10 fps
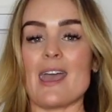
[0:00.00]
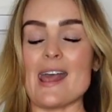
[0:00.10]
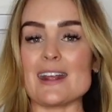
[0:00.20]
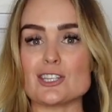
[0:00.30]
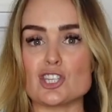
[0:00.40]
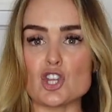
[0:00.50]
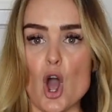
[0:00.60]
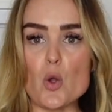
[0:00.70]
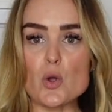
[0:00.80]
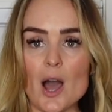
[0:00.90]
And it's
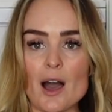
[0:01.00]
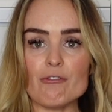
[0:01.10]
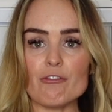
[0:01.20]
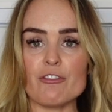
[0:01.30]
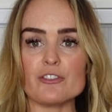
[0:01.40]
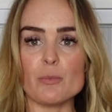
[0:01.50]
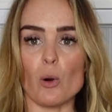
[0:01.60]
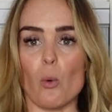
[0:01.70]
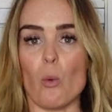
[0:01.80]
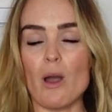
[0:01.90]
so
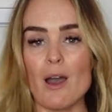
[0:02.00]
comfortable.